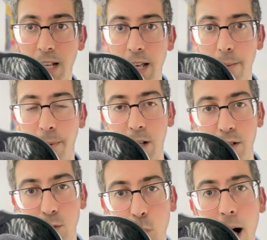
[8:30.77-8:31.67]
Because
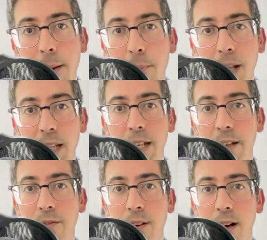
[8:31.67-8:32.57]
one
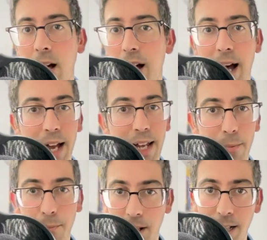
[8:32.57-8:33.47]
believe, I
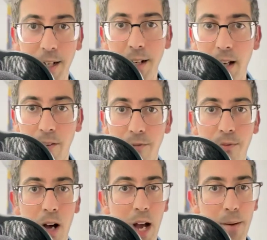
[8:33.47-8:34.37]
am not enough,
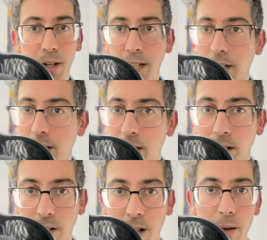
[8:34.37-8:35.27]
I'm not
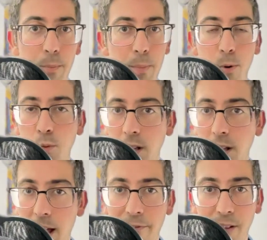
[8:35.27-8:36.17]
good, people will
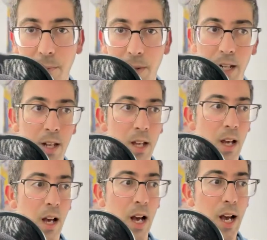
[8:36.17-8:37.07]
laugh at me,
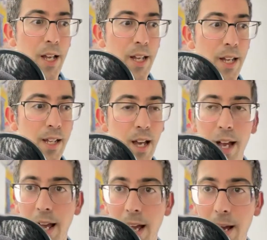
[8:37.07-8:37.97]
I
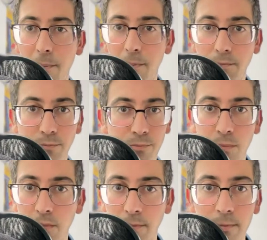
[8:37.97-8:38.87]
am
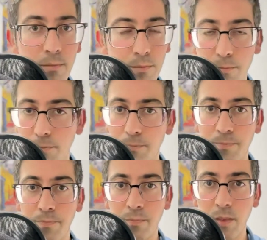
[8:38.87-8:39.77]

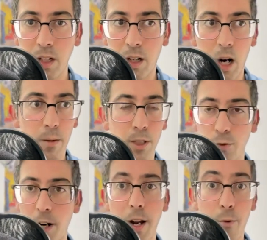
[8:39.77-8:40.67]
garbage,
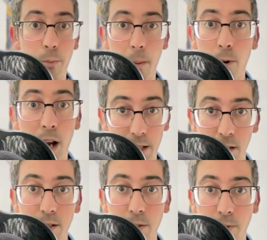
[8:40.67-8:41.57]
right? I remember I
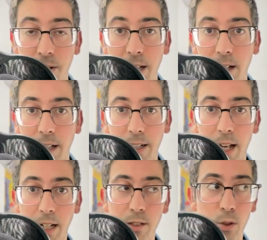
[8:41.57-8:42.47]
used to think like
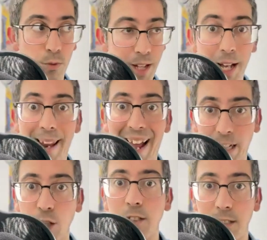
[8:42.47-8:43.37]
that. So that
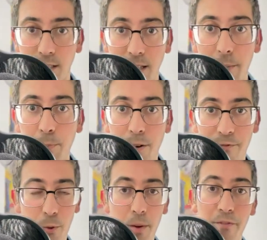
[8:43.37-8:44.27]
actually stopped me
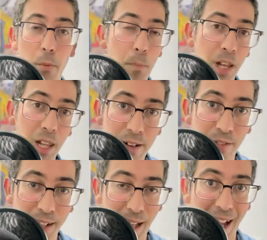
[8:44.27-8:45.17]
from even believe
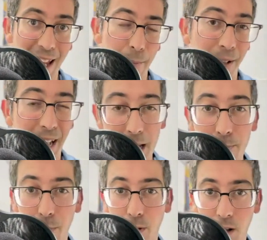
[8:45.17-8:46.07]
I am
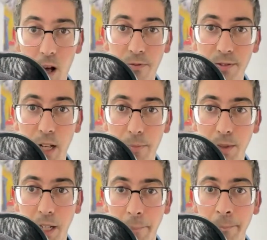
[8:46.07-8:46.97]
capable of
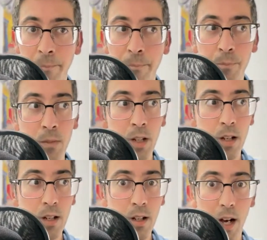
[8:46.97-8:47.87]
something.
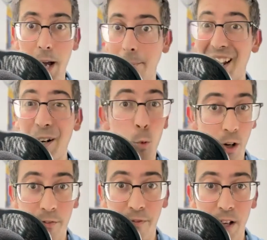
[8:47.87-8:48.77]
I'm not
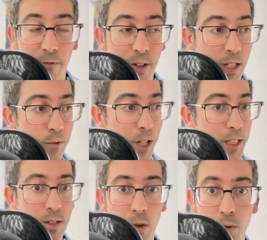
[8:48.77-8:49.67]
worthy of it, right?
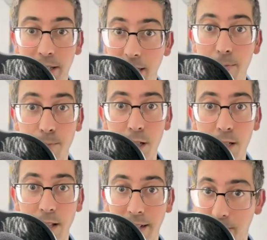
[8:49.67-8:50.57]
So this
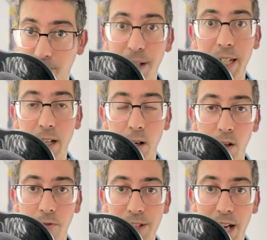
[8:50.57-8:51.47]
person is thinking all
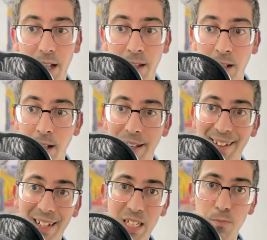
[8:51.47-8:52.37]
of that.
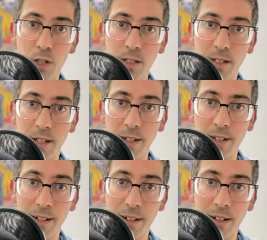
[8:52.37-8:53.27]
And this person,
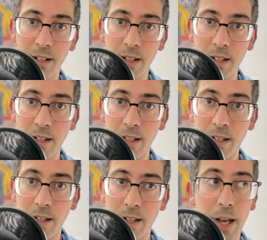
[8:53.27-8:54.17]

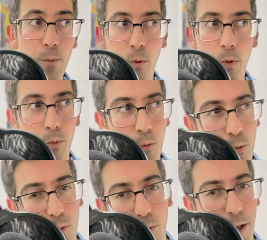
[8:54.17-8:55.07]
and
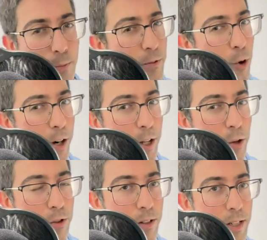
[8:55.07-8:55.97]
wait, before I go
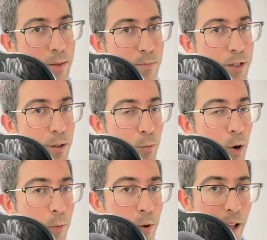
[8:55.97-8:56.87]
to this person,
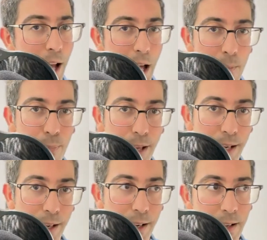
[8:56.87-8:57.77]
what will
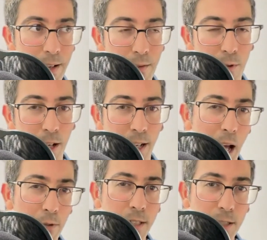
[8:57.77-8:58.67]
happen, right?
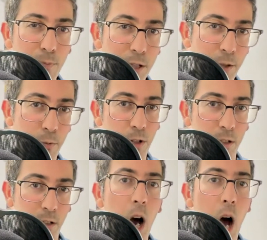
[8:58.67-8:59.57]
How this person will
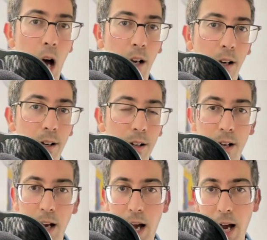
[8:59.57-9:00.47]
talk?
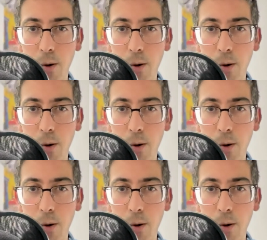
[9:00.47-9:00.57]
How